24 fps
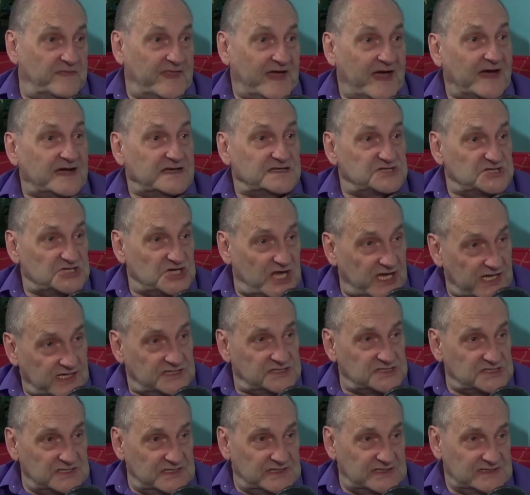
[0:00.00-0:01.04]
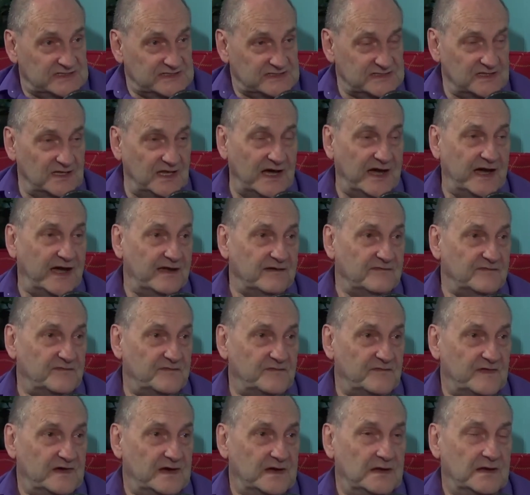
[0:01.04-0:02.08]
that change in his life,
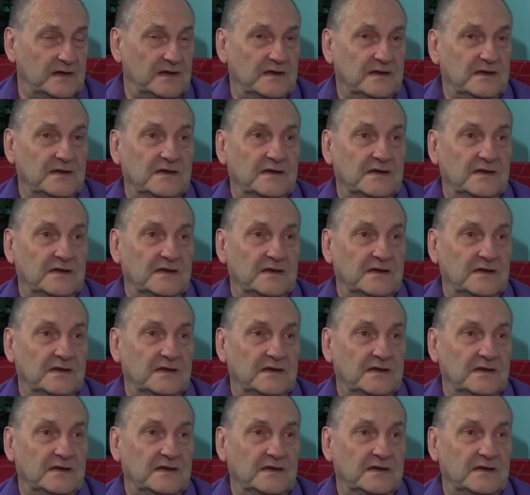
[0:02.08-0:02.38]
mm -hmm.